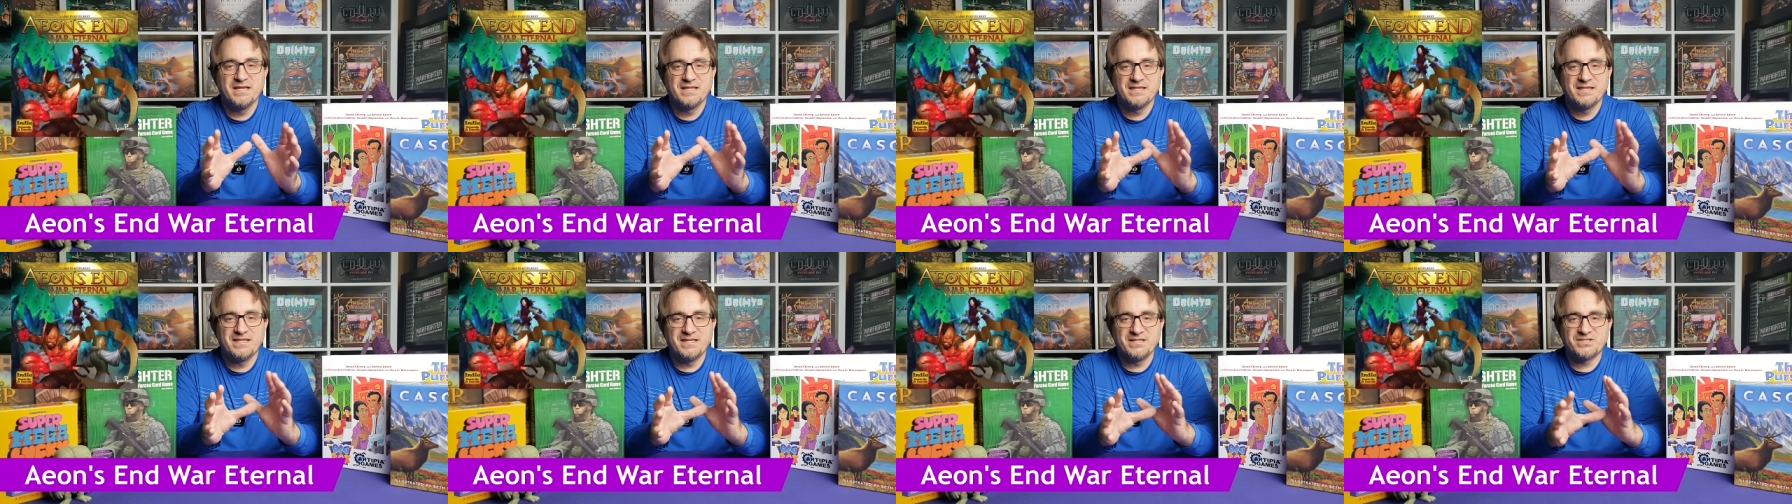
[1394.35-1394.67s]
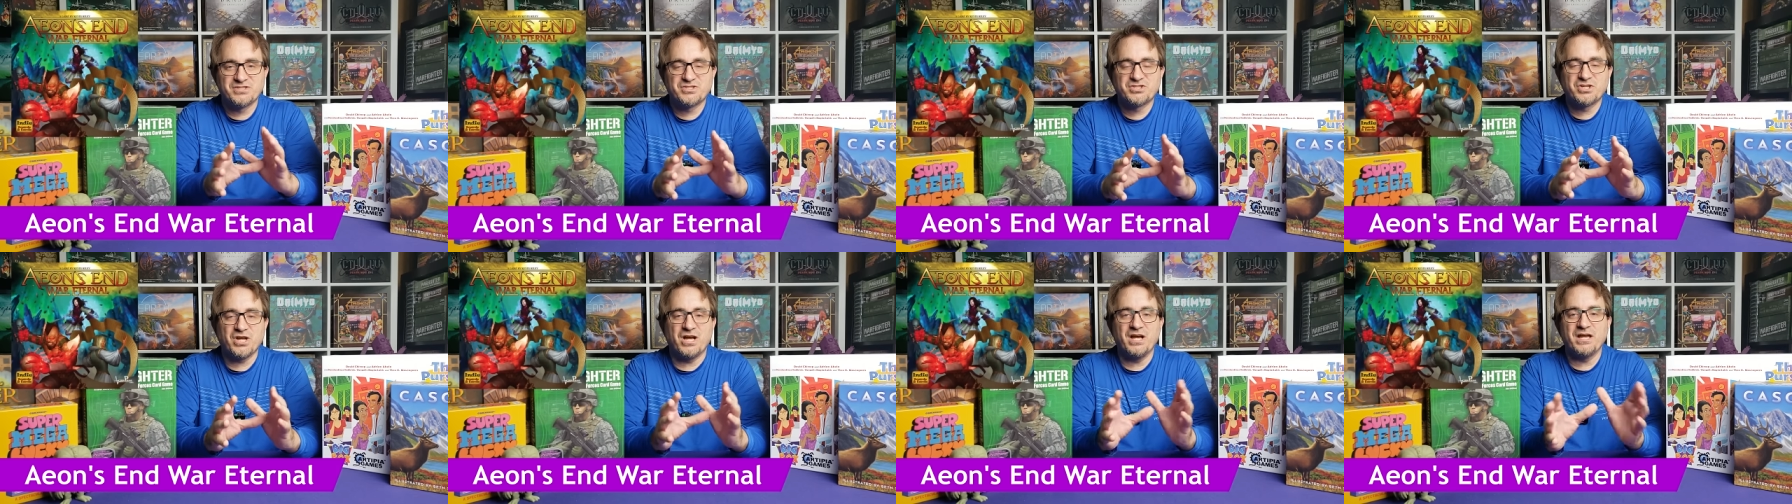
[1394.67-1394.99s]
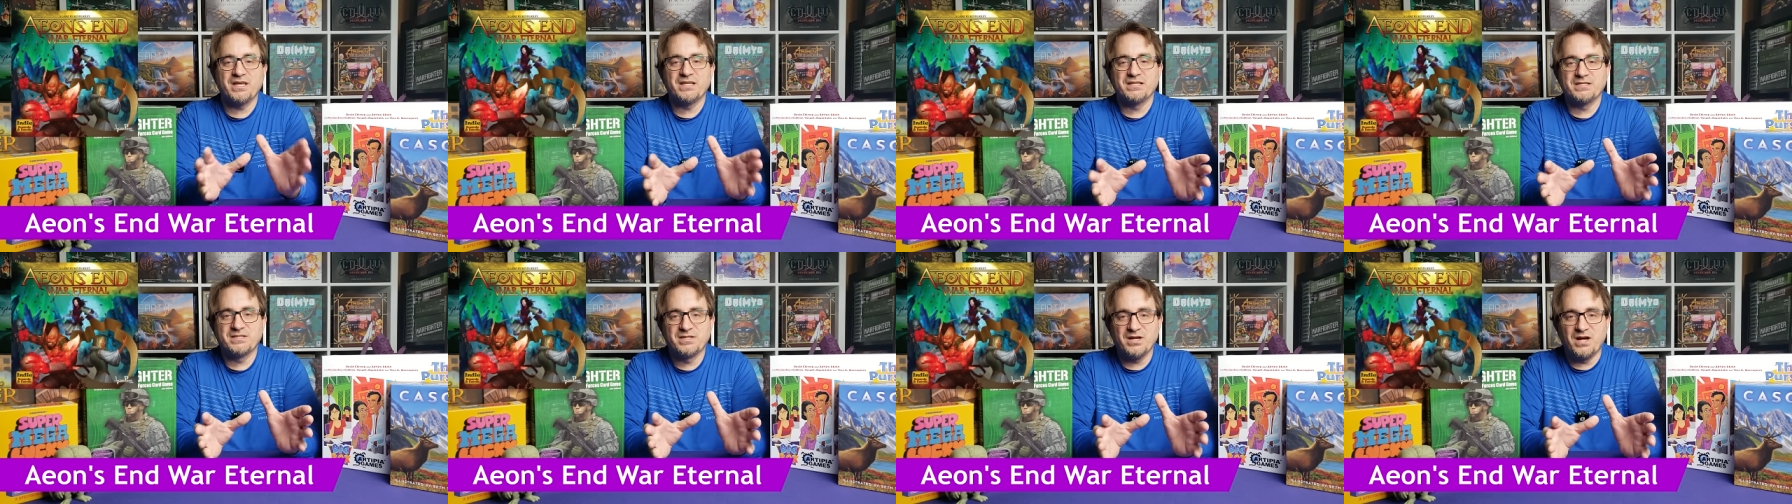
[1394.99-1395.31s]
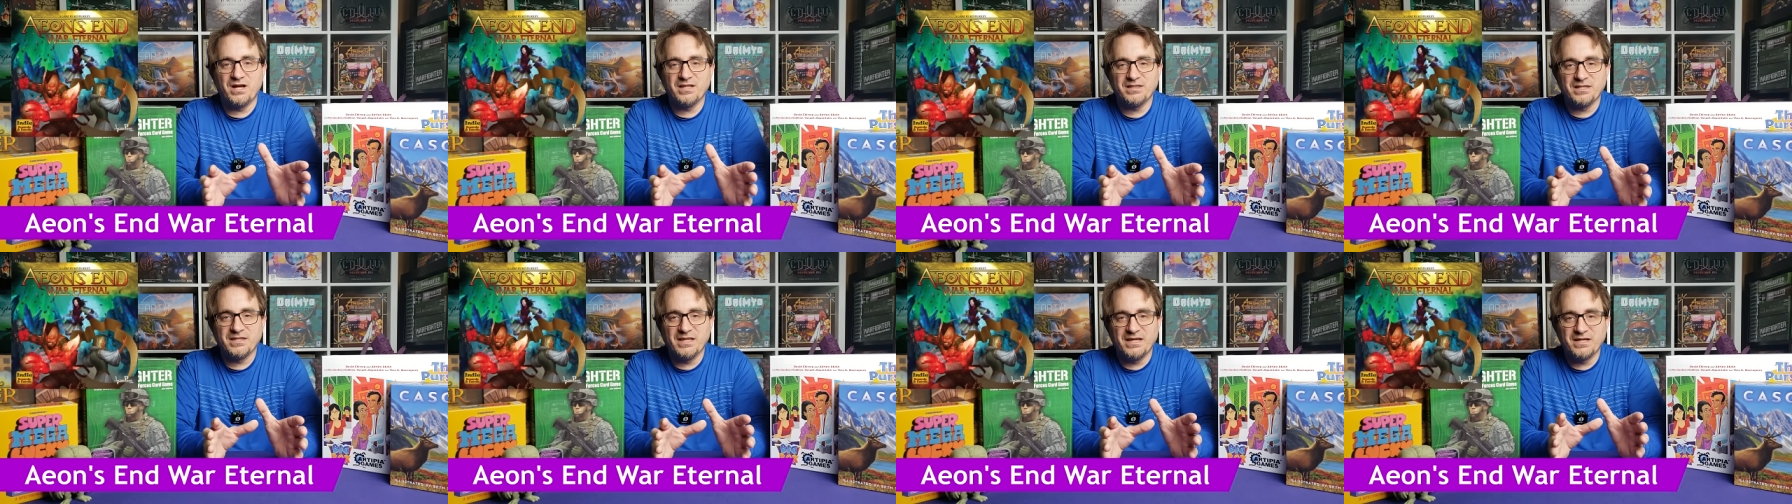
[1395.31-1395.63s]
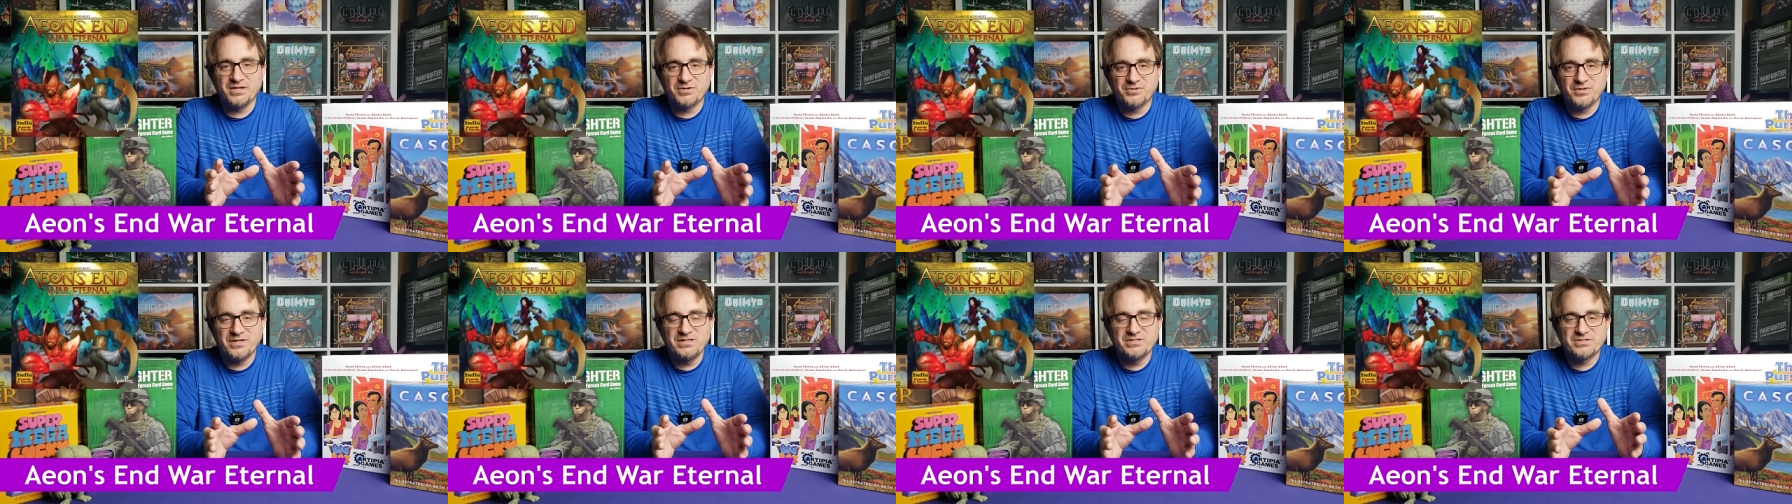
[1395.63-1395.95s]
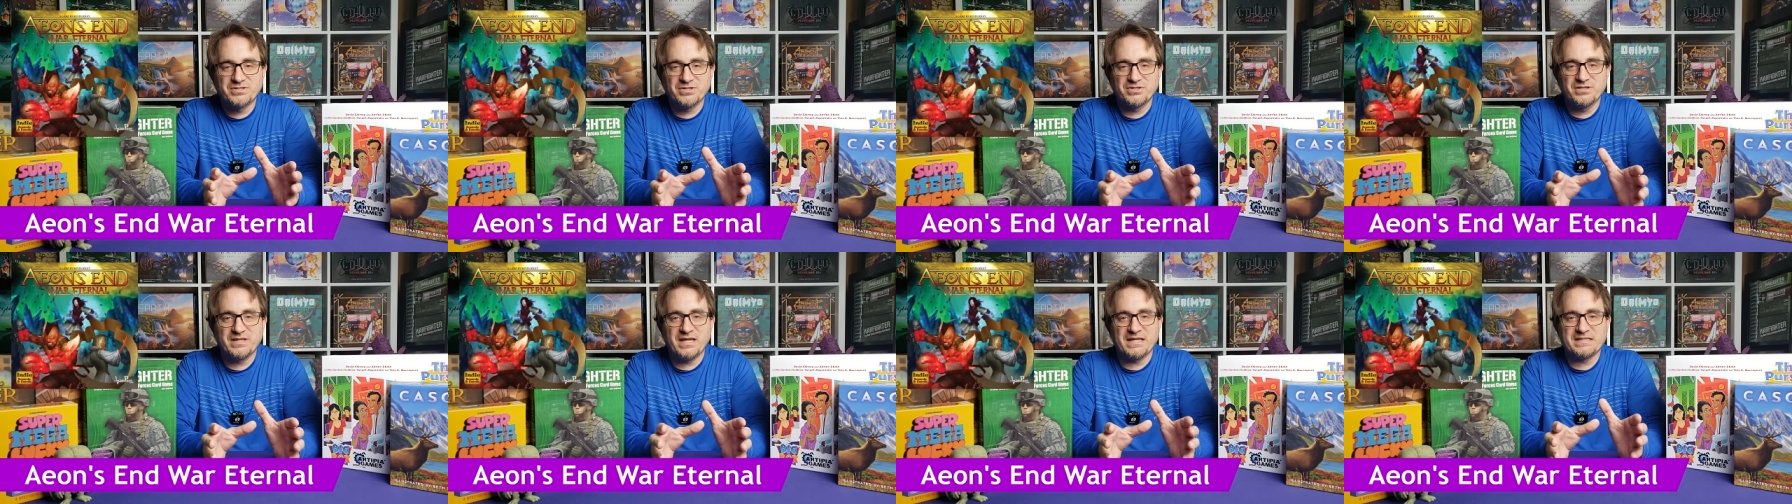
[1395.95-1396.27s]
this giant godlike
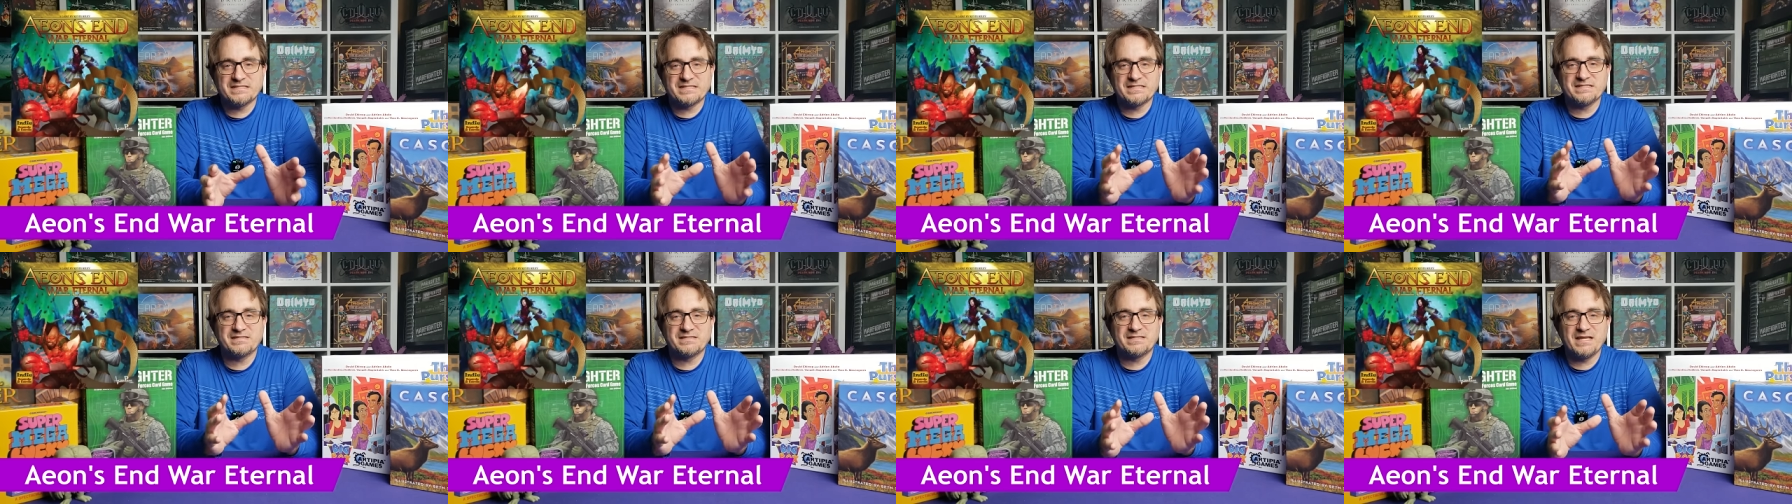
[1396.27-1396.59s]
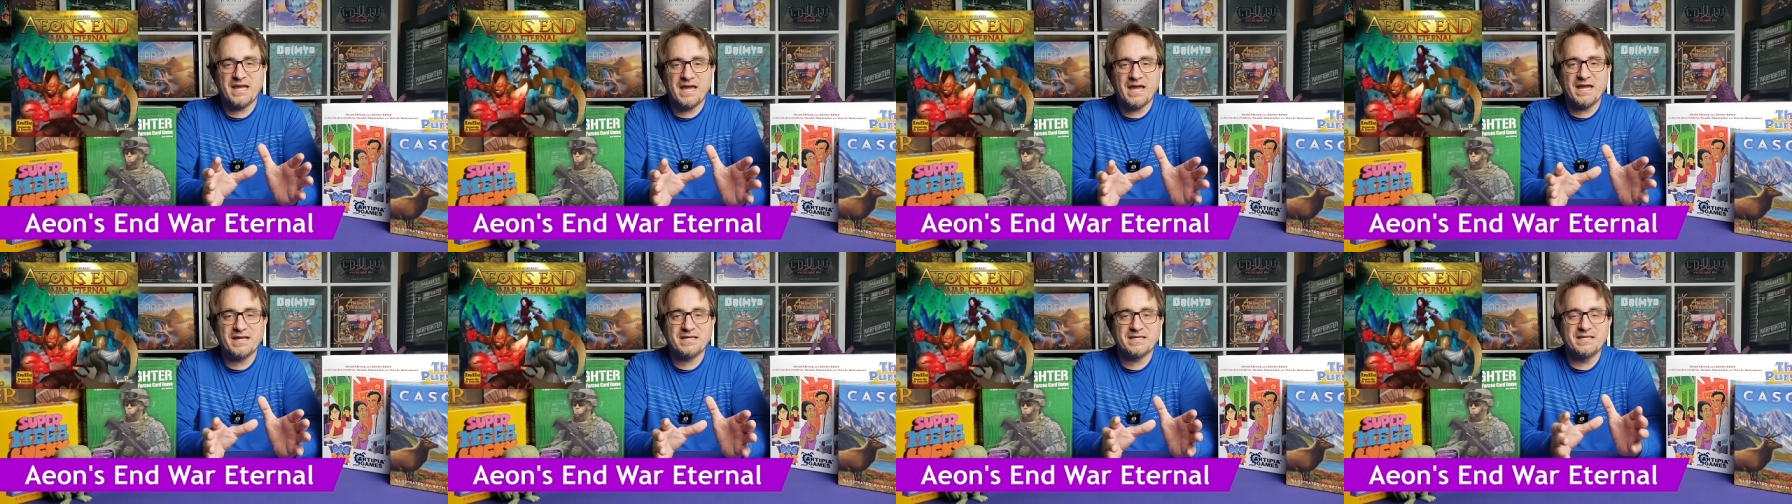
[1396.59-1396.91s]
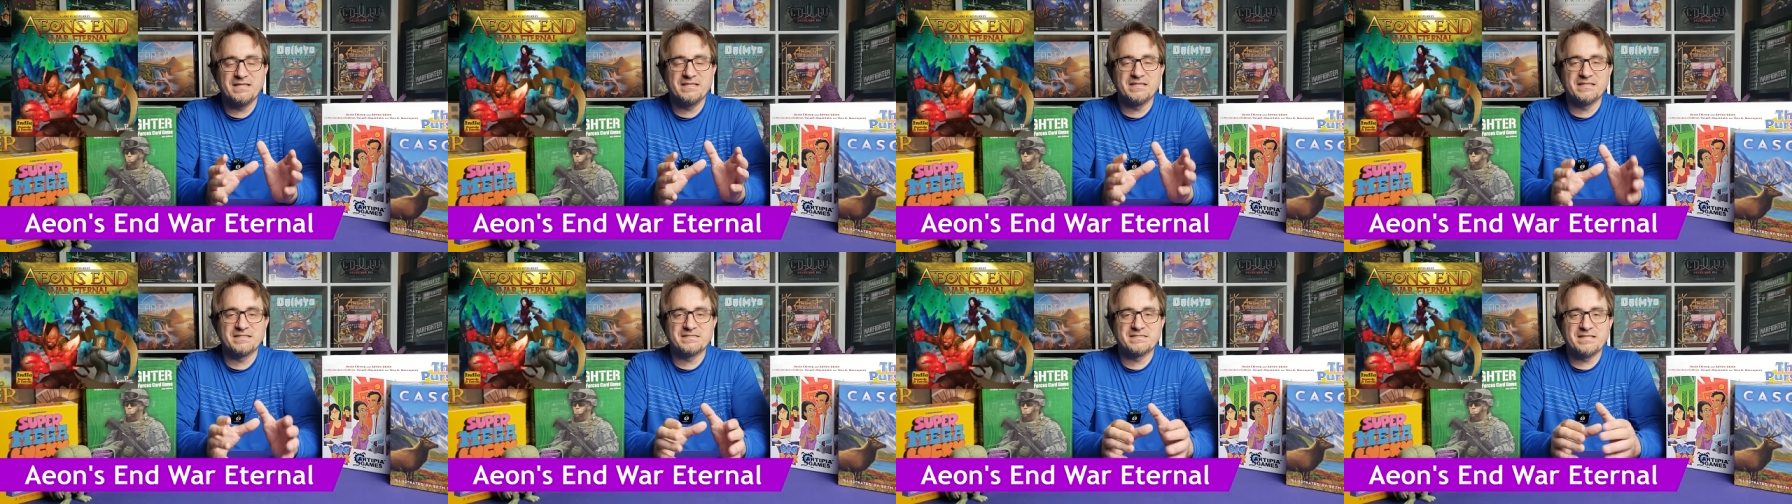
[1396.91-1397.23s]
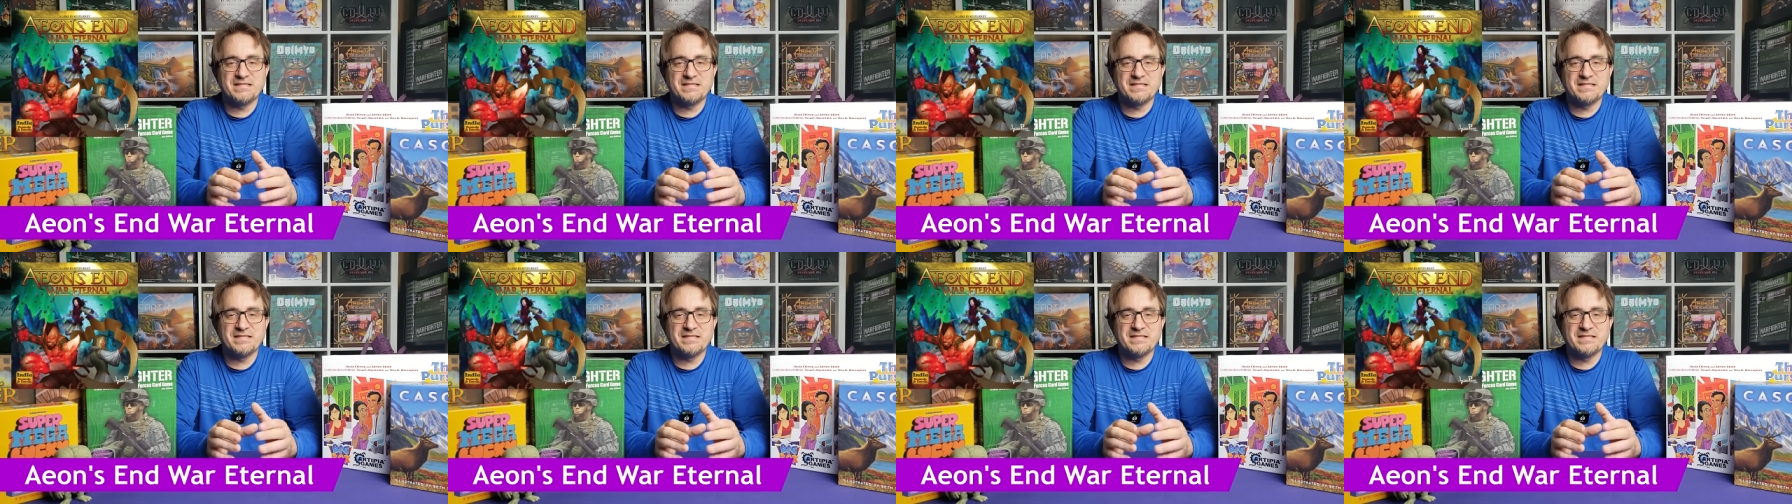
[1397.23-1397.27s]
creature that's attacking the